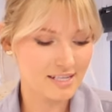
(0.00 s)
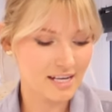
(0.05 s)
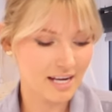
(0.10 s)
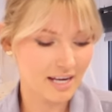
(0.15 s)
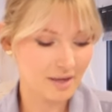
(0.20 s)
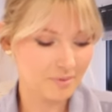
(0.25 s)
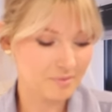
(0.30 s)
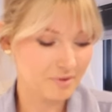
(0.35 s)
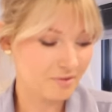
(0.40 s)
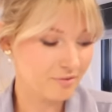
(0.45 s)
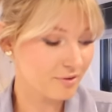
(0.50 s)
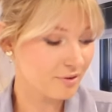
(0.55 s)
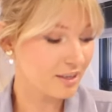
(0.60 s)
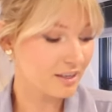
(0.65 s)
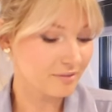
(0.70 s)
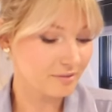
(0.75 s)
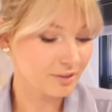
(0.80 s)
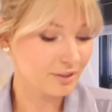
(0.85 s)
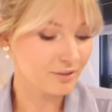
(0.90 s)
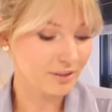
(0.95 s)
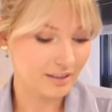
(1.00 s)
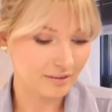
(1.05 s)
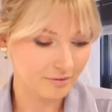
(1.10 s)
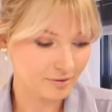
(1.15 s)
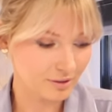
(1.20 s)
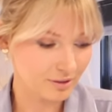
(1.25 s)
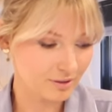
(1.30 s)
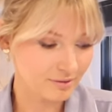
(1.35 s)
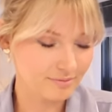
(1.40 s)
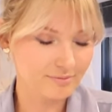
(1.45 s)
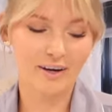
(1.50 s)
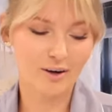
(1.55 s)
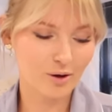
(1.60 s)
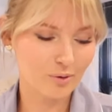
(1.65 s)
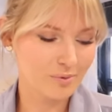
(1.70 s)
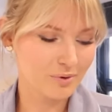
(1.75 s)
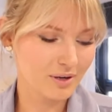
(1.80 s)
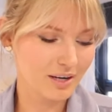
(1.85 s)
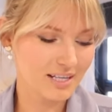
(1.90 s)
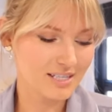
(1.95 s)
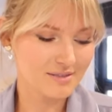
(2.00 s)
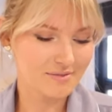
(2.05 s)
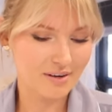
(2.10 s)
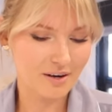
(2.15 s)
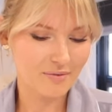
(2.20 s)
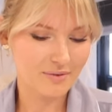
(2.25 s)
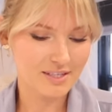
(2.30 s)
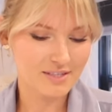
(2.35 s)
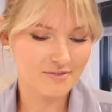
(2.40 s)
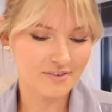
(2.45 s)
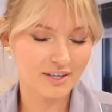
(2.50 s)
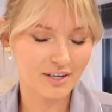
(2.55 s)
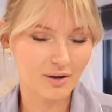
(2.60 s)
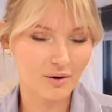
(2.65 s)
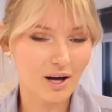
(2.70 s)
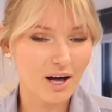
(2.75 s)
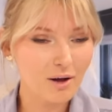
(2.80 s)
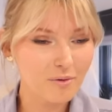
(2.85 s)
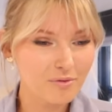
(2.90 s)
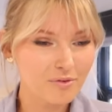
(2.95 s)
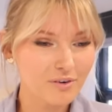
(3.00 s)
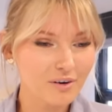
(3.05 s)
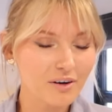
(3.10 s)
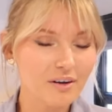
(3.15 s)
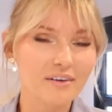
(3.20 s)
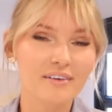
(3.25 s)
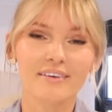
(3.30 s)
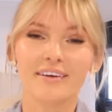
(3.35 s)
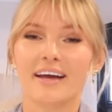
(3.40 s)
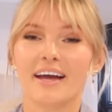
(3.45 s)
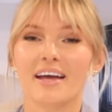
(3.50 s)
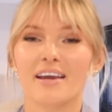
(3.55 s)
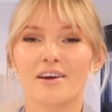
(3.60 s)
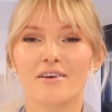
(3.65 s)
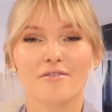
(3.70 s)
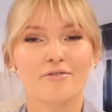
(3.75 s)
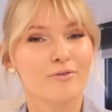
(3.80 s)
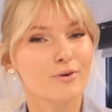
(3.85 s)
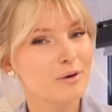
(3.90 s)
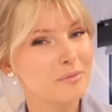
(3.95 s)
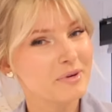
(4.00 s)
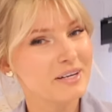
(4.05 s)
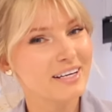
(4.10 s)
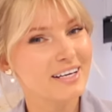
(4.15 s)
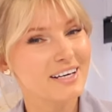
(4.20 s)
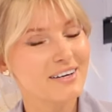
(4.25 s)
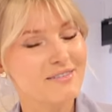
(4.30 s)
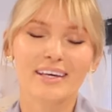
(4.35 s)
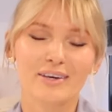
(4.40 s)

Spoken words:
I am forever grateful. I hope you guys found this video helpful and informative.